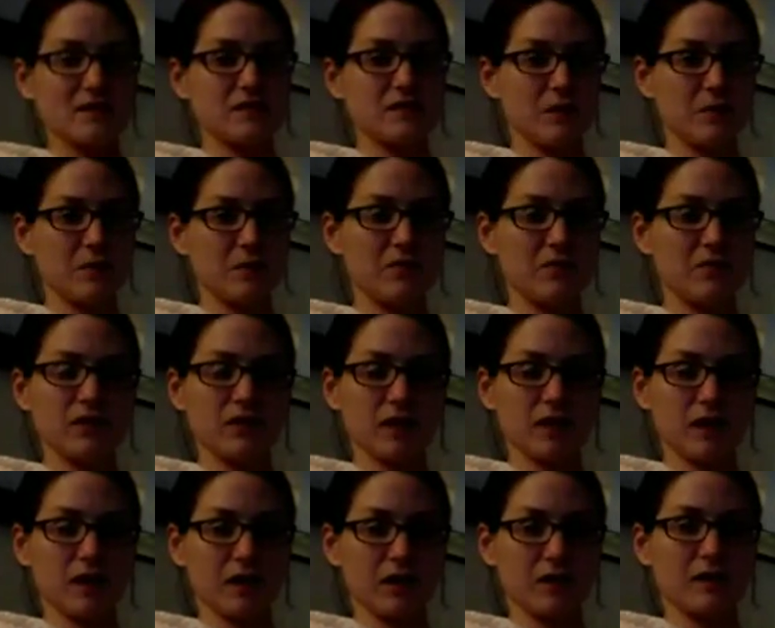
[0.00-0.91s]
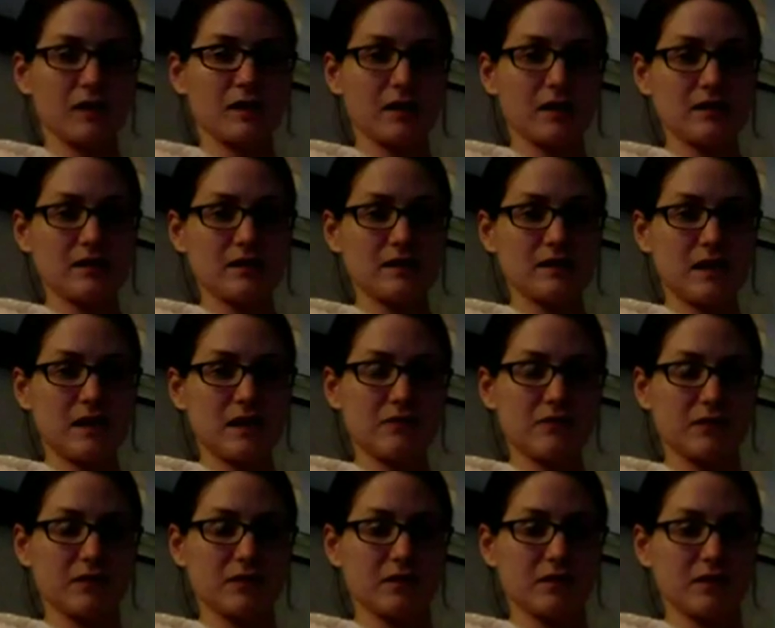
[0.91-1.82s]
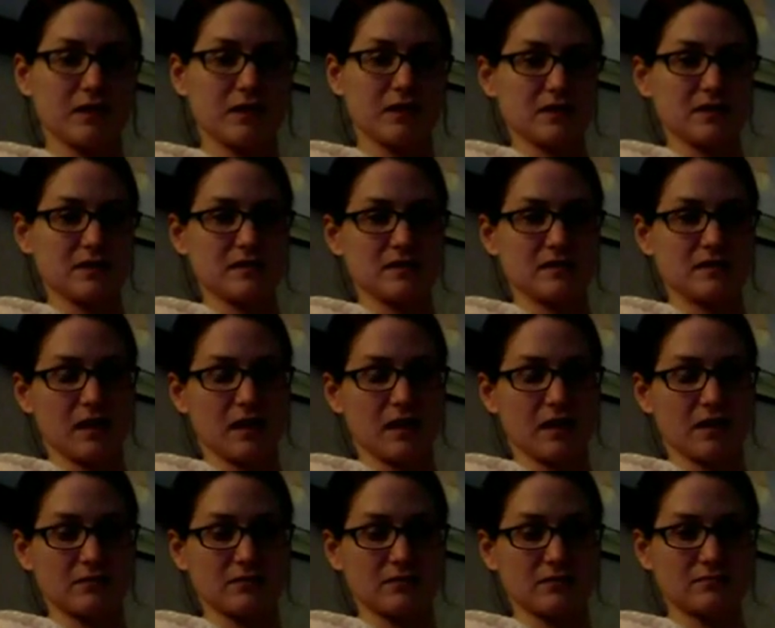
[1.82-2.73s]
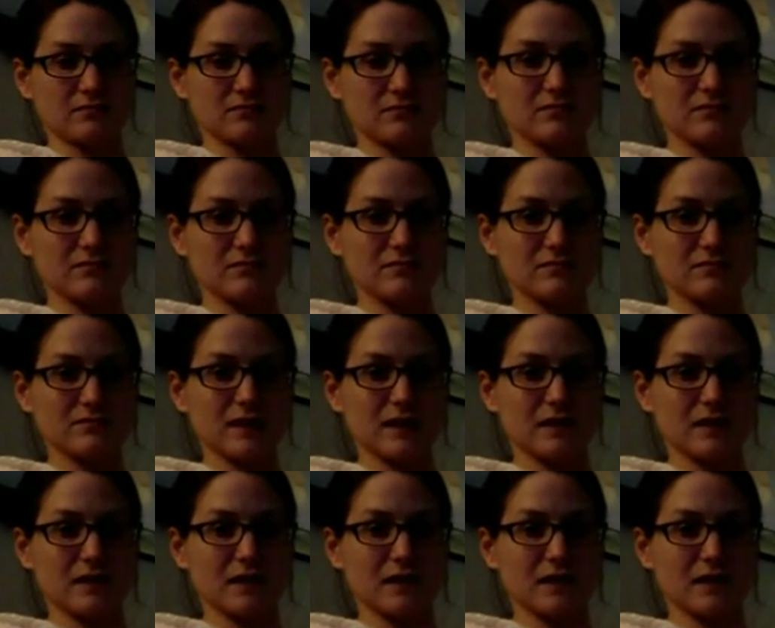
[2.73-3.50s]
from for like cooking and stuff, or are they just not that